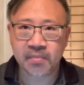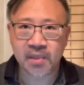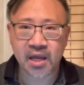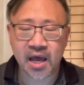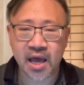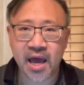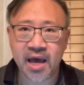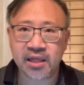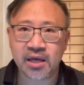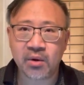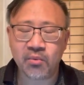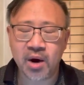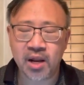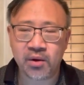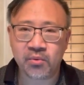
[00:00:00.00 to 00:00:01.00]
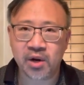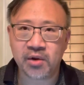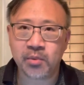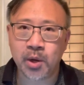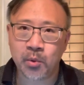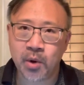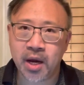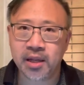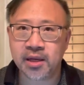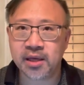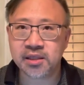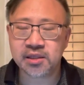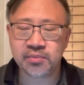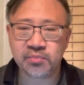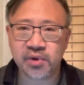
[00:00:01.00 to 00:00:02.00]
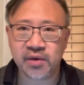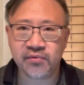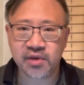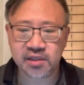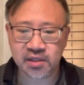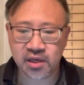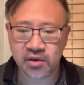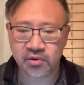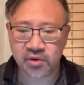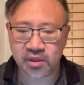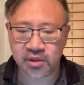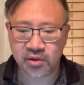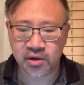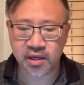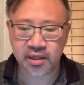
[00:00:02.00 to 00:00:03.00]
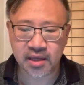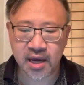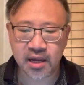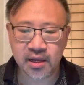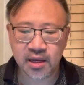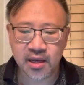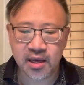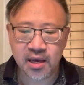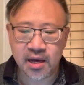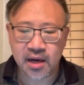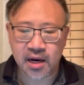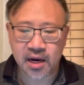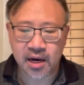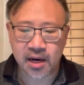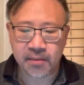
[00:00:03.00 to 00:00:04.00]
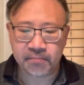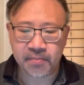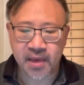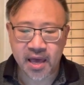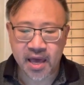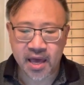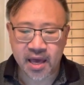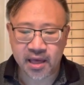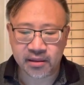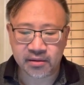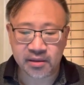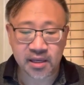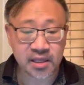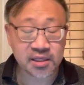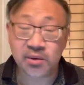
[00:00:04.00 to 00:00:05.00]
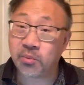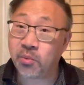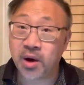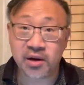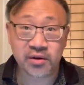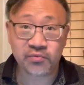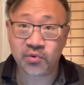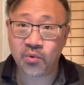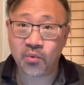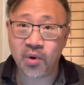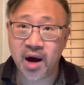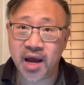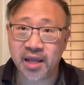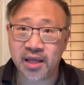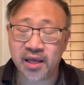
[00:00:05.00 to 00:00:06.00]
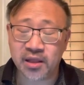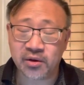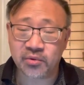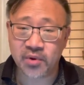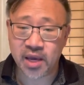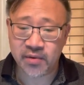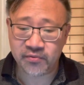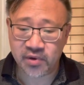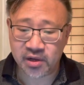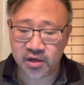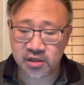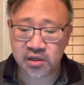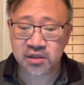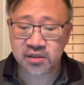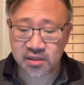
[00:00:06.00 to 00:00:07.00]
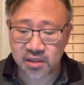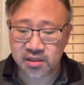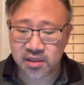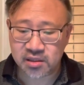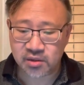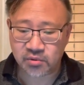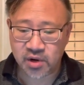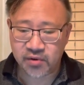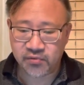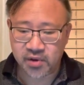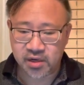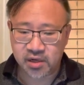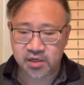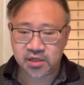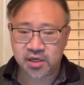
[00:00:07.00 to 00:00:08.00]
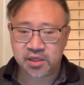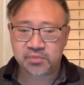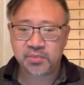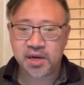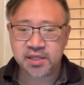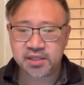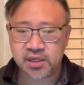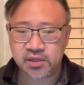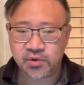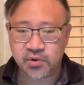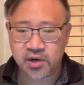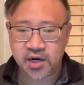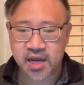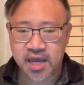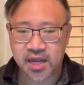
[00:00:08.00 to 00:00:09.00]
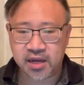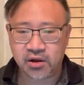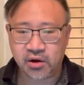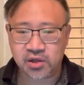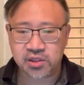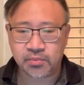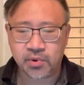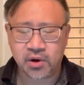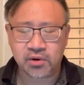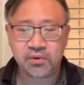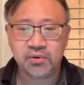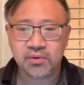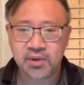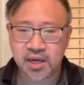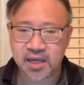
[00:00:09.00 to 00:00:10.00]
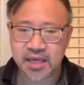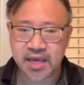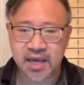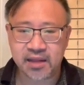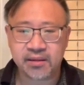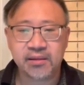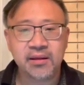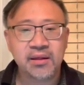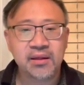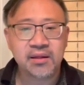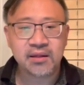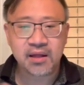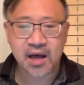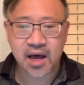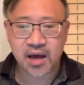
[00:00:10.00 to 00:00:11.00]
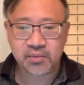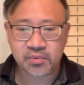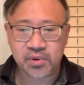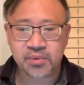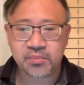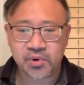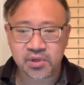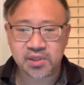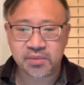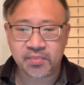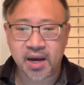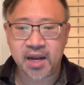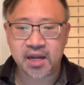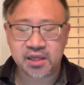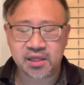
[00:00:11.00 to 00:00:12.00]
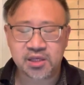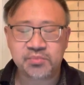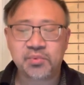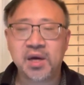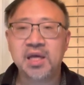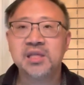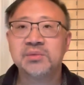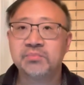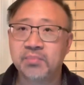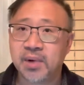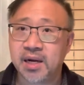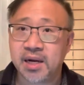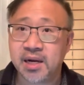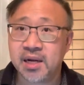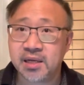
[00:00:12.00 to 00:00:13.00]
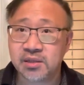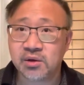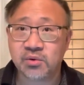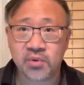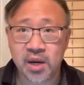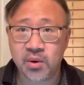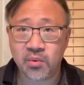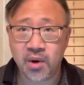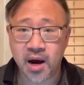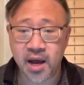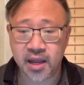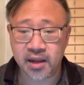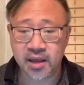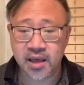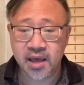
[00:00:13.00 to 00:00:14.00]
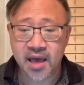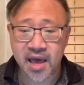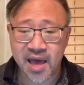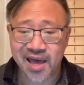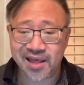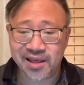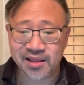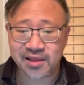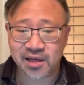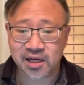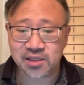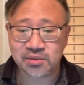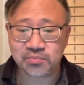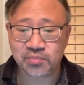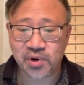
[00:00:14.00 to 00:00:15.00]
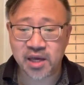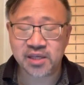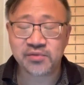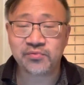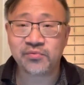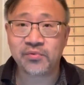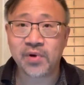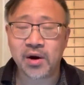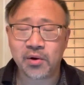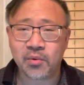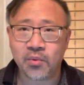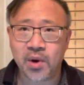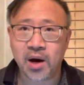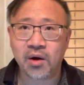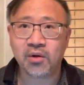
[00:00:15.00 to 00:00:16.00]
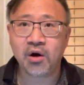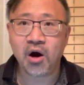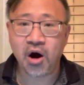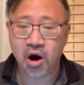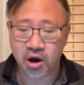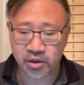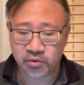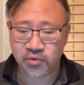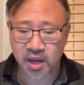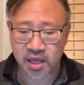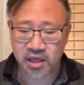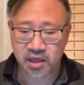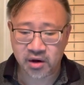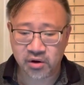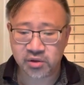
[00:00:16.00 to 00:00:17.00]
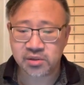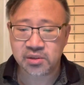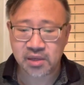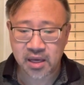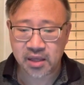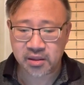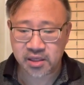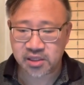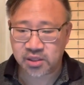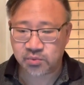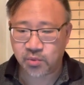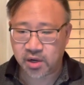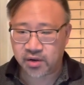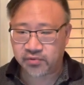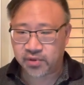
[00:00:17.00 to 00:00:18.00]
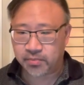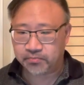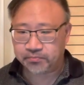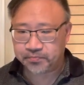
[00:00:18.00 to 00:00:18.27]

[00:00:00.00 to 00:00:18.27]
I had that wine in one of my wine nights previously. You can look at that. Um, and it's a wonderful wine in great vintages. This is a great vintage. It's priced at $280 a bottle. Again, I wouldn't personally buy it at this price, but it is a great wine. And it does price very well on great years. And this is one of them.